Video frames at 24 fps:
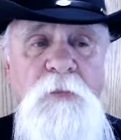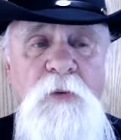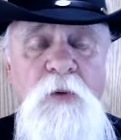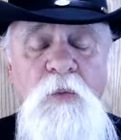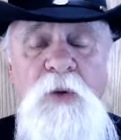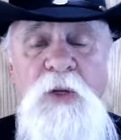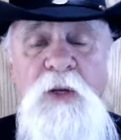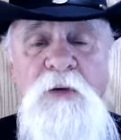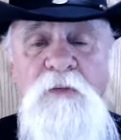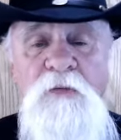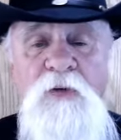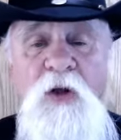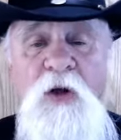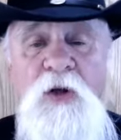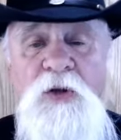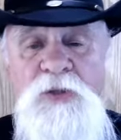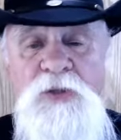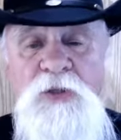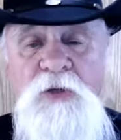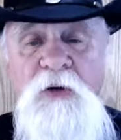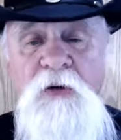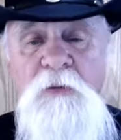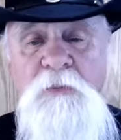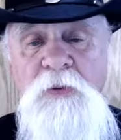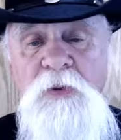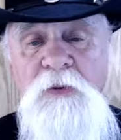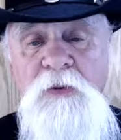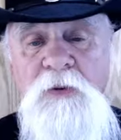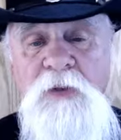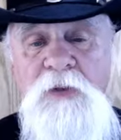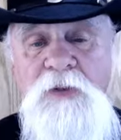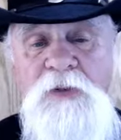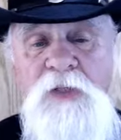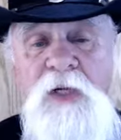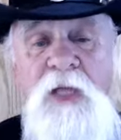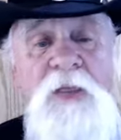we have lost our
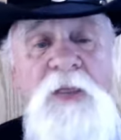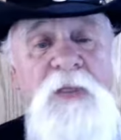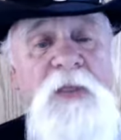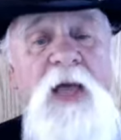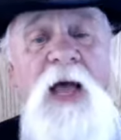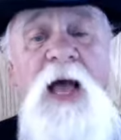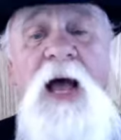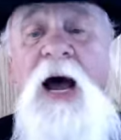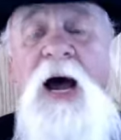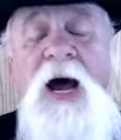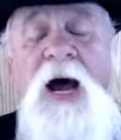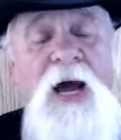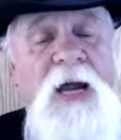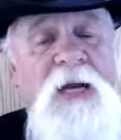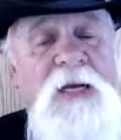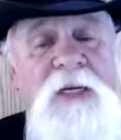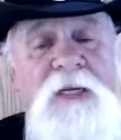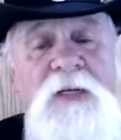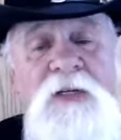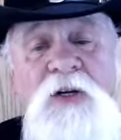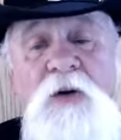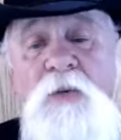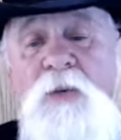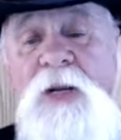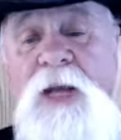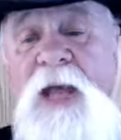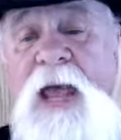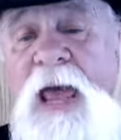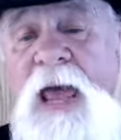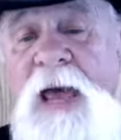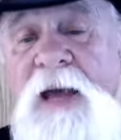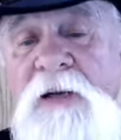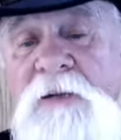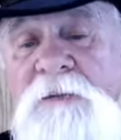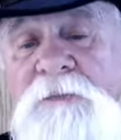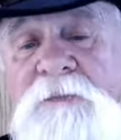abilities. I didn't know we
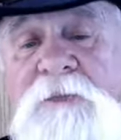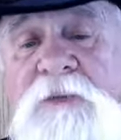had them.